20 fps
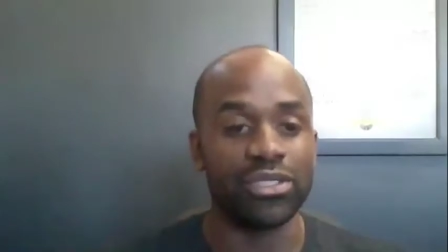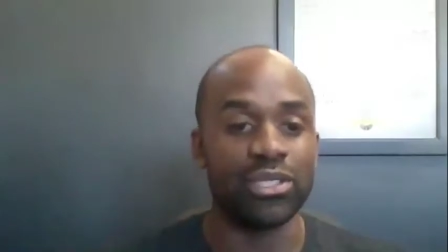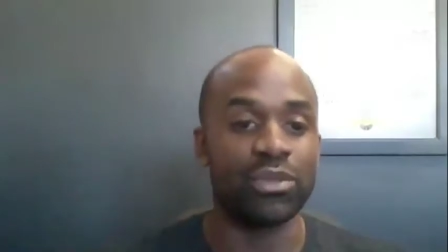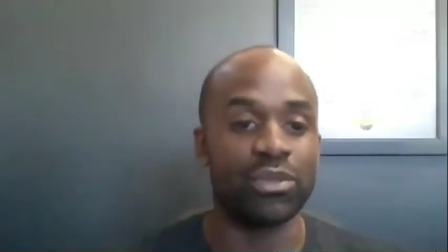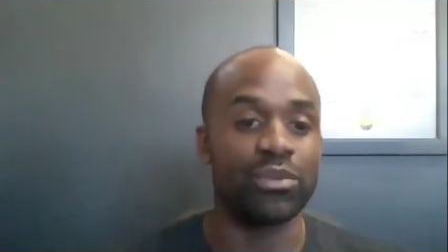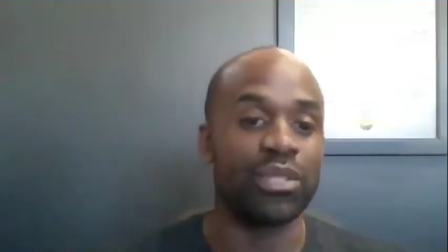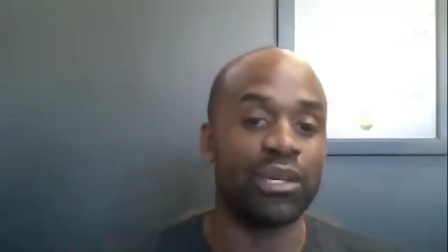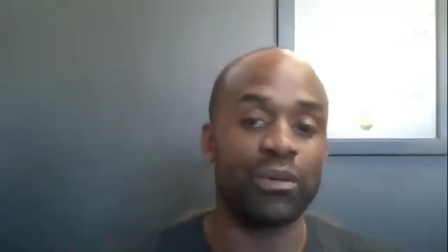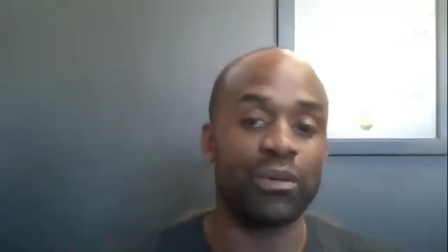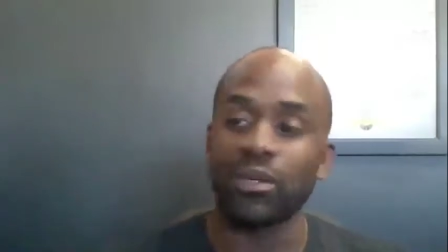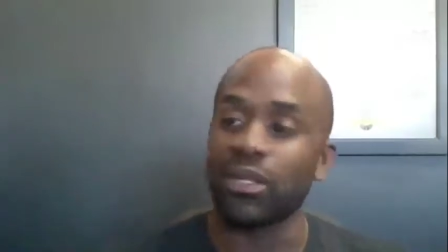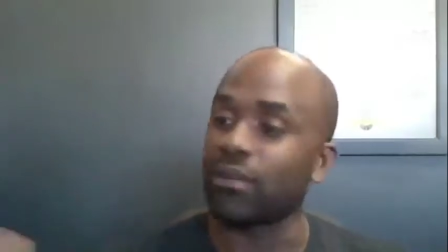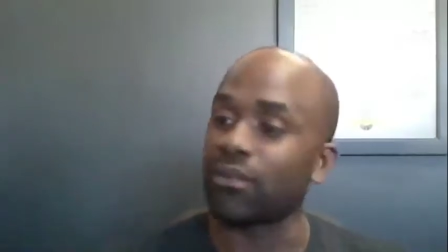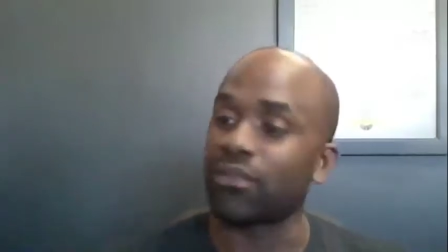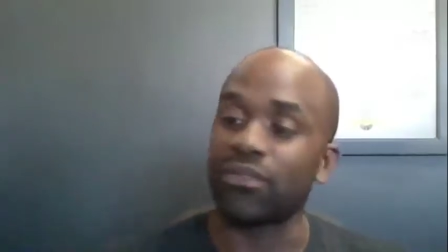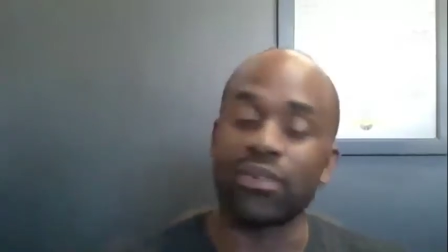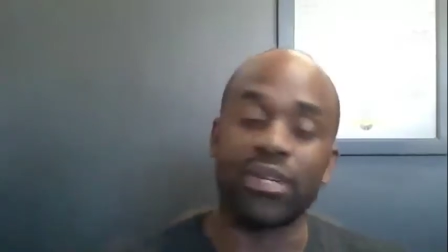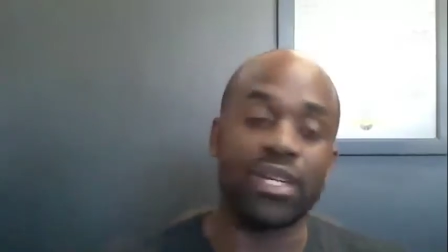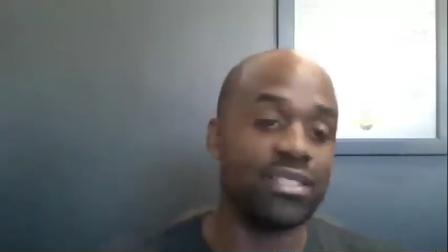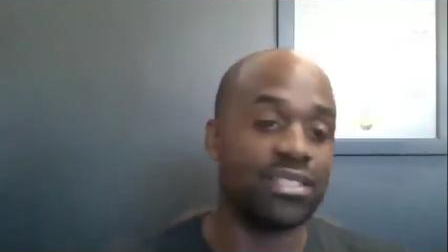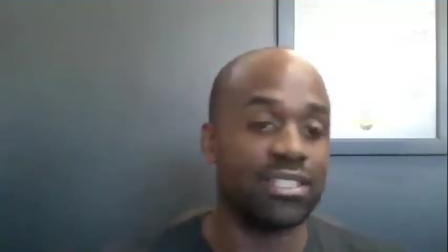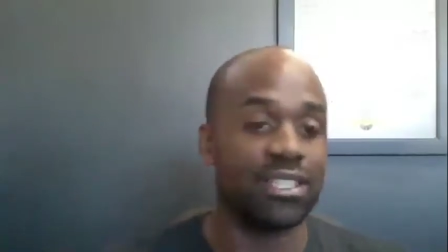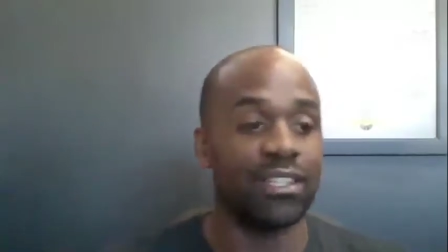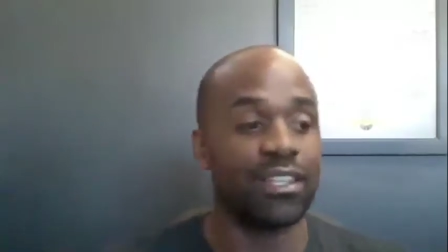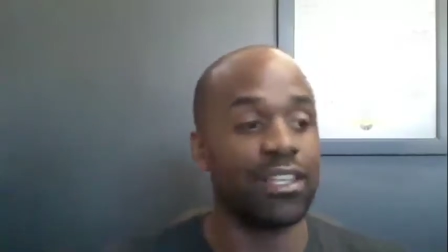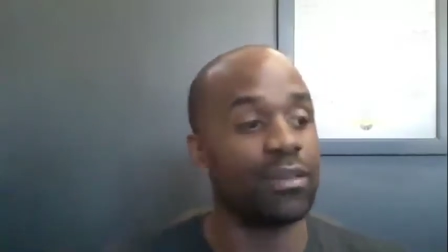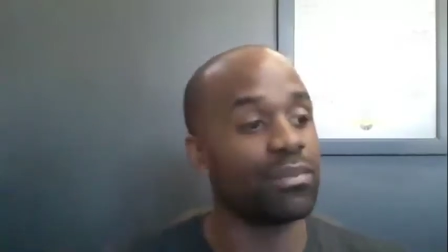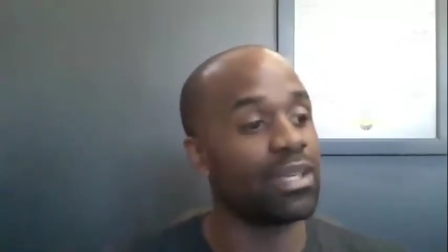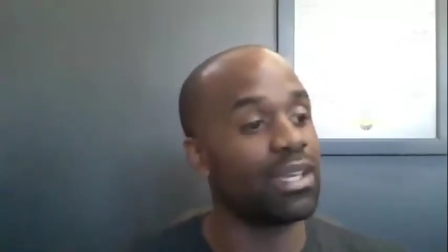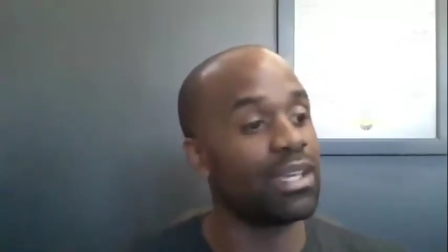So then when their friends see
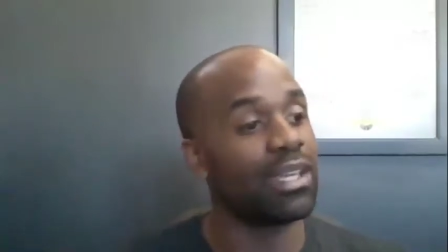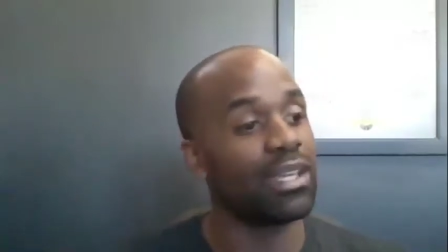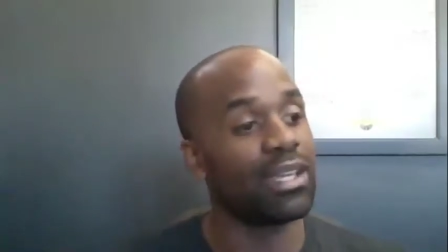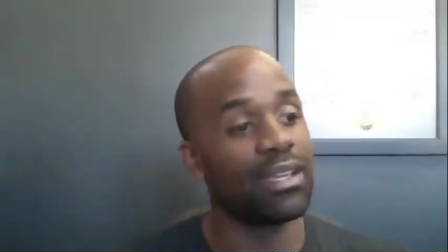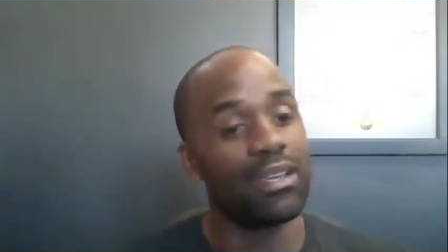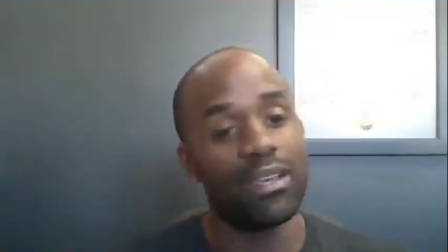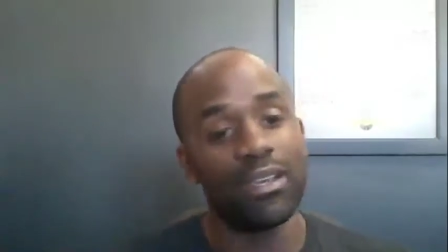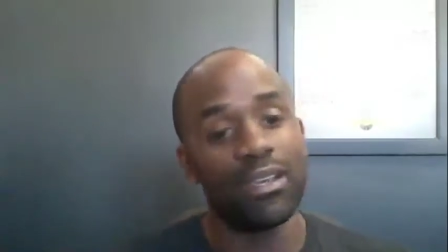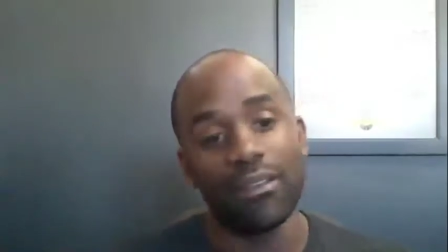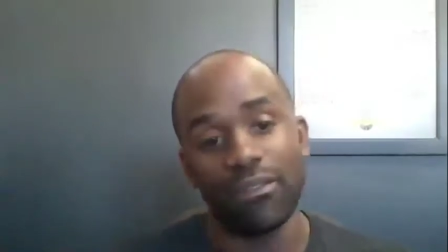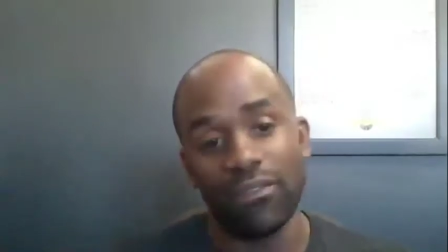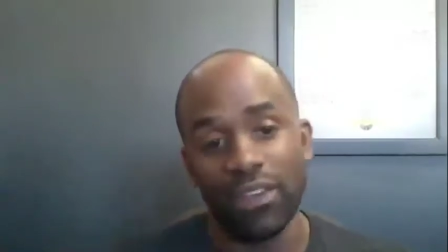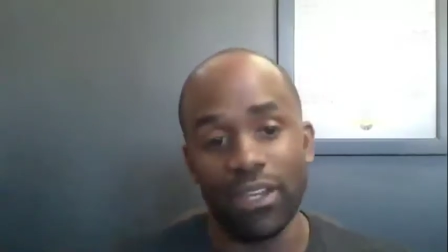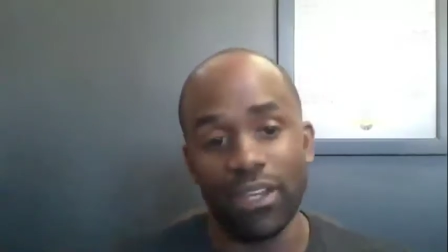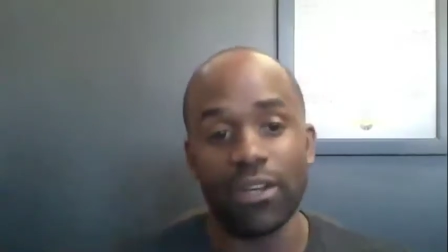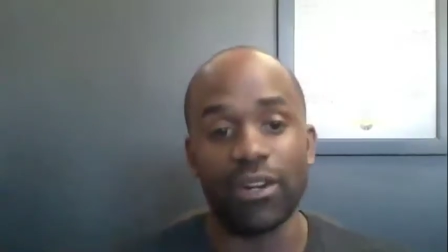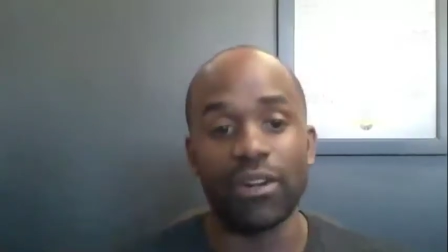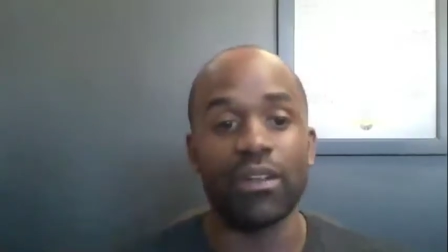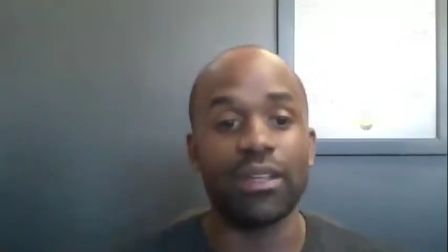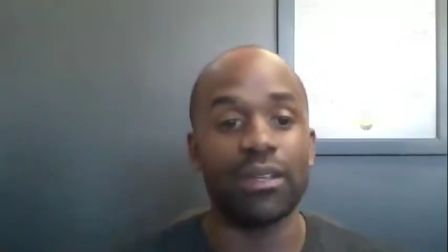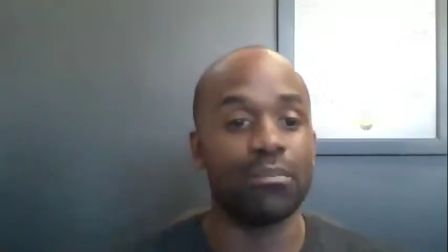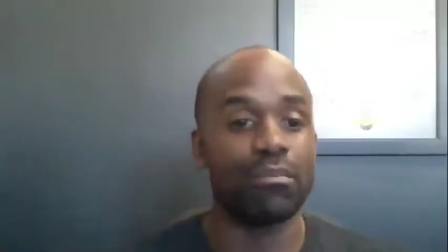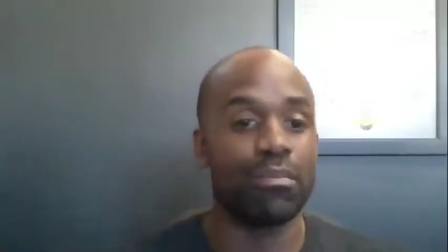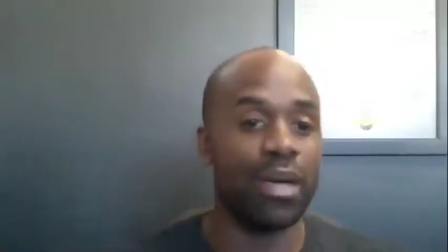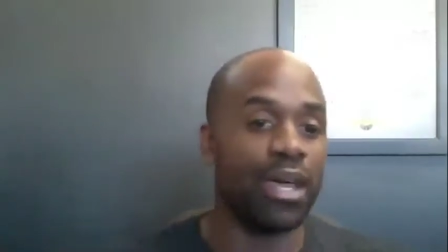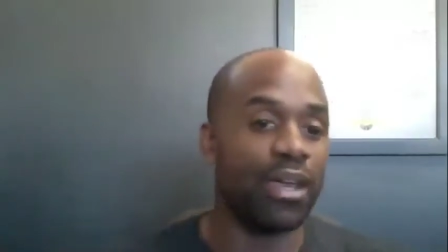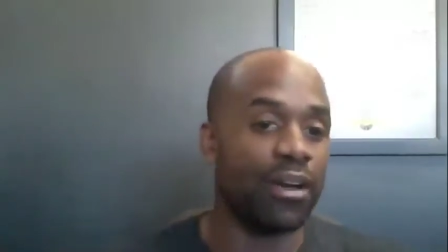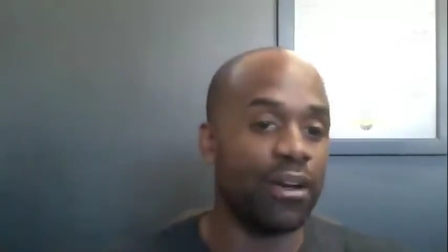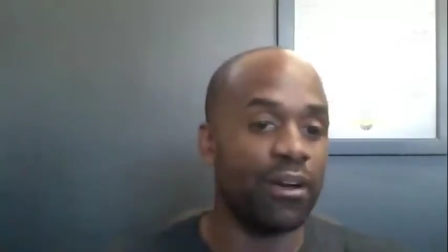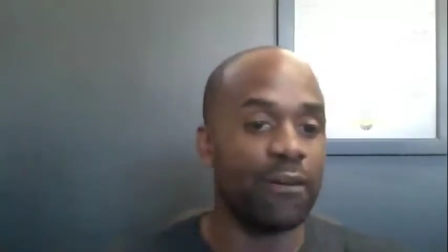them getting fitter and
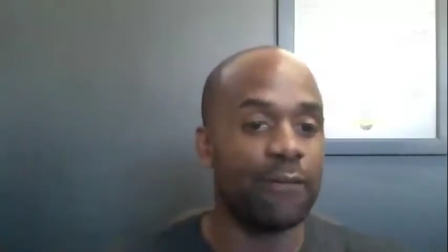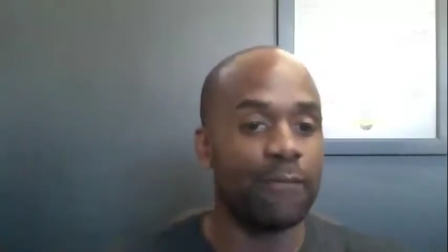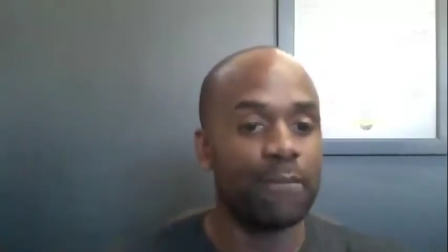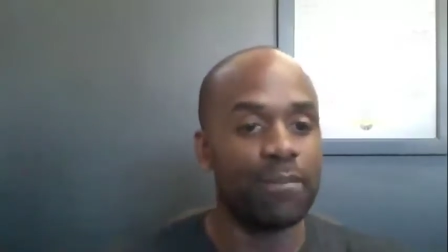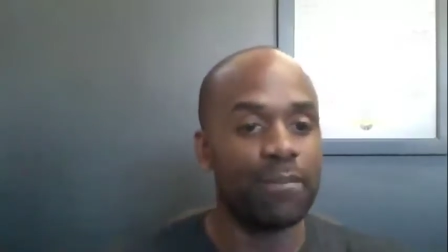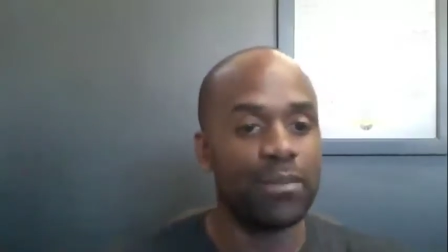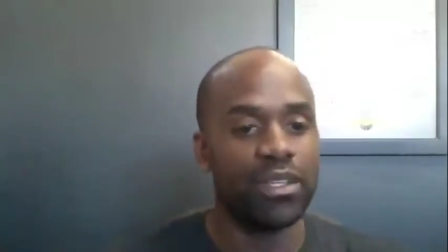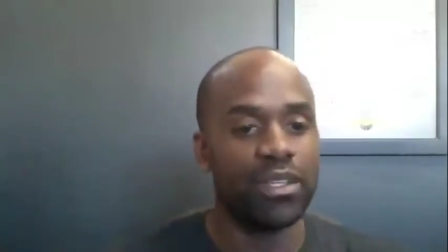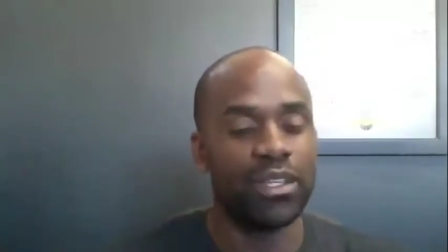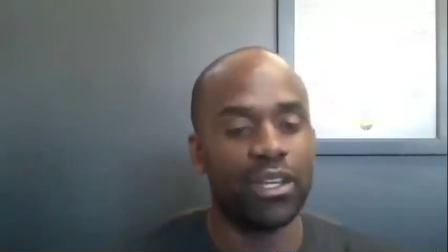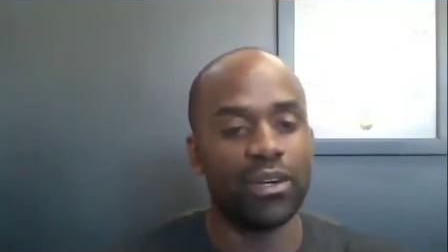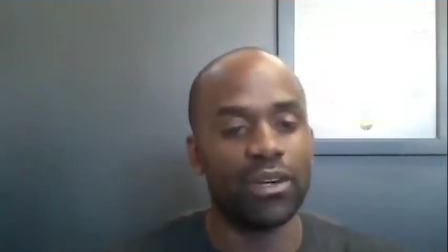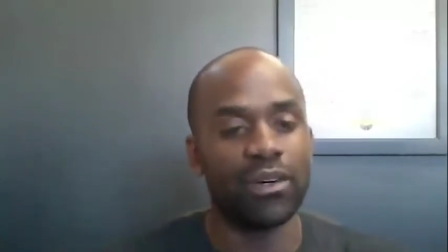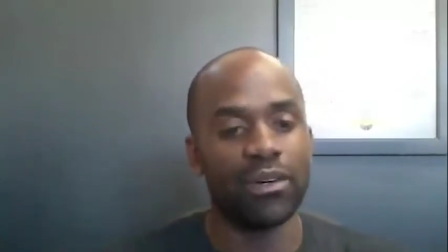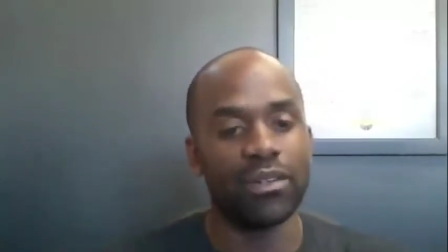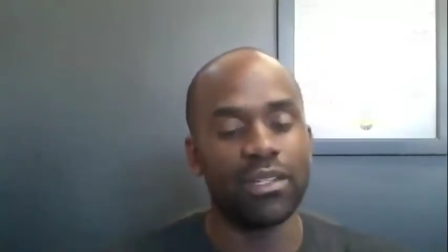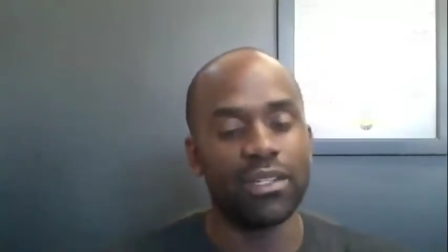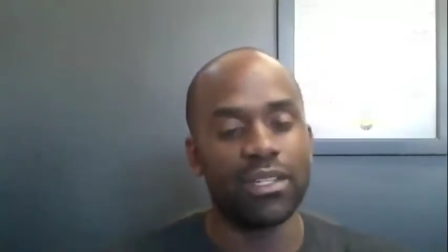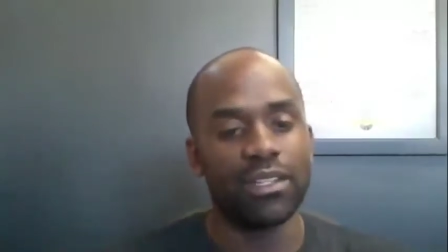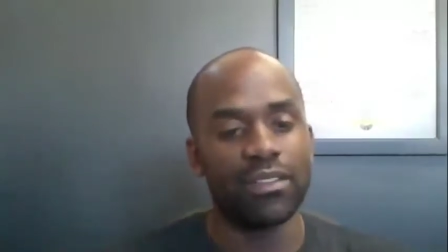better, you know,